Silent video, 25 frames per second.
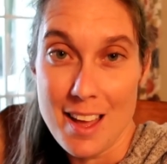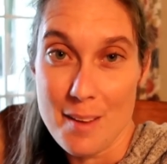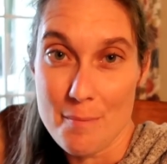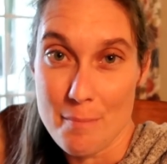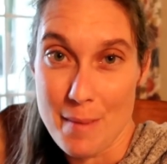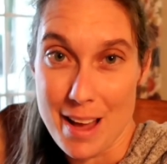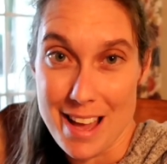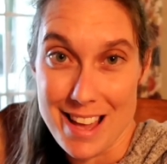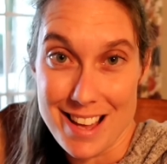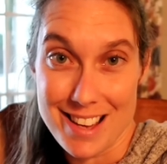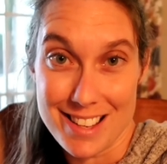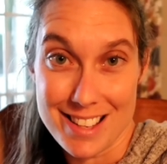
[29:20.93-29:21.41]

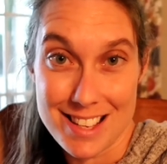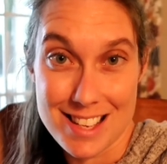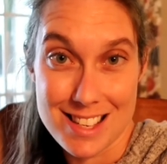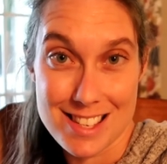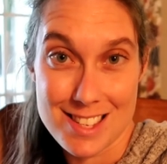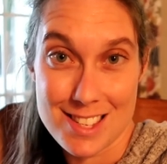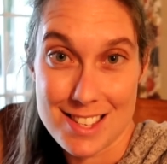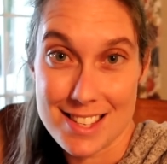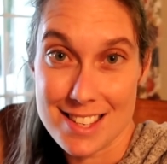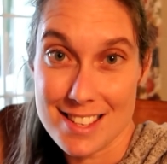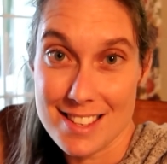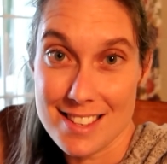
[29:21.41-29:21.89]
my
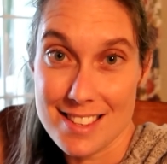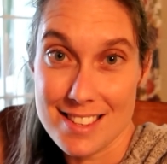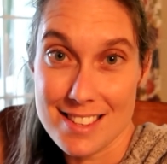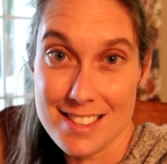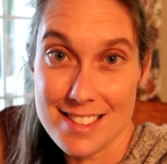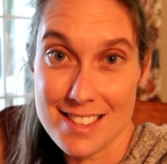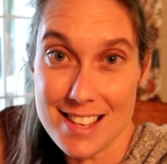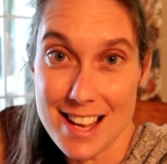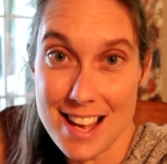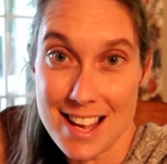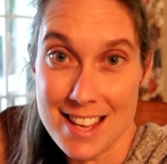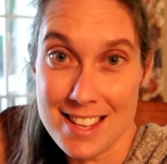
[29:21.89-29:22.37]
youngest
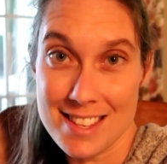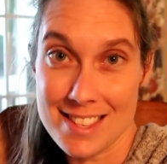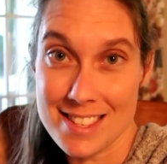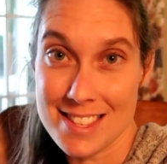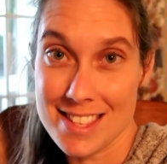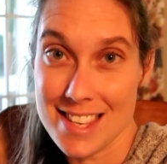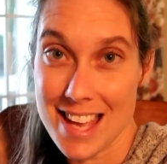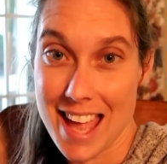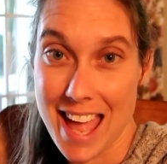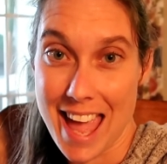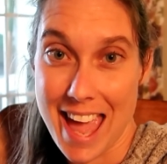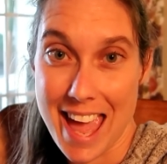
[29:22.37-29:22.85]

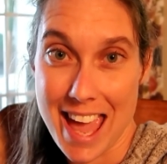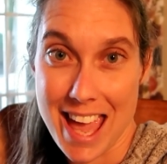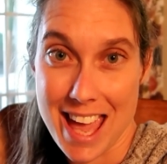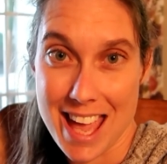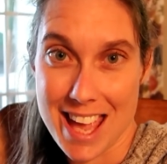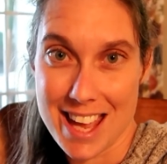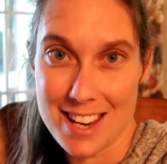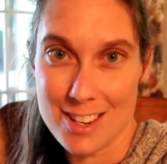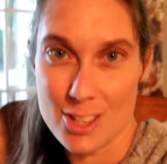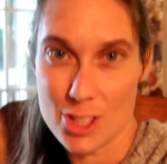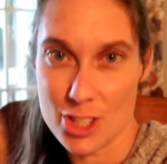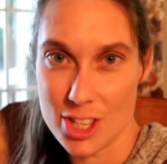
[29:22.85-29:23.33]
son's
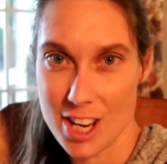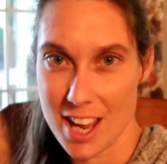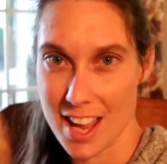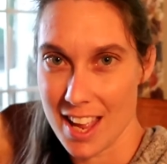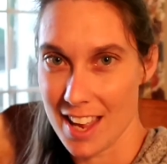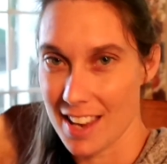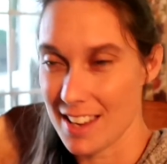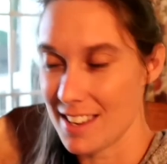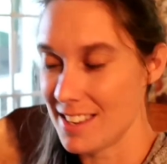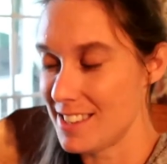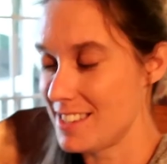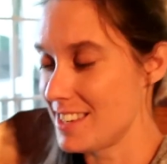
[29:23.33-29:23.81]
age
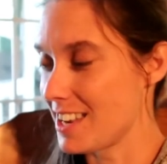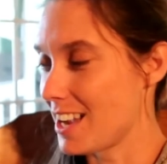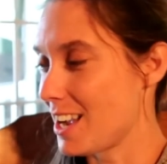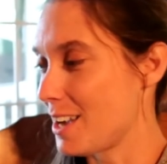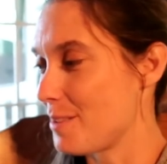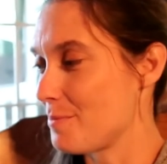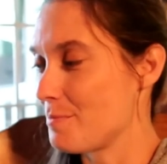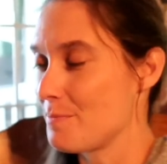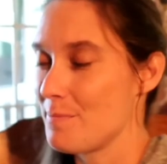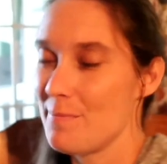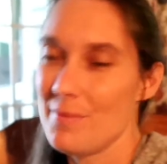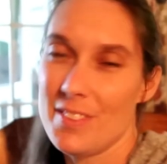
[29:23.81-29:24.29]
and
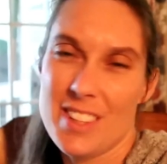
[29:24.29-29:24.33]
um,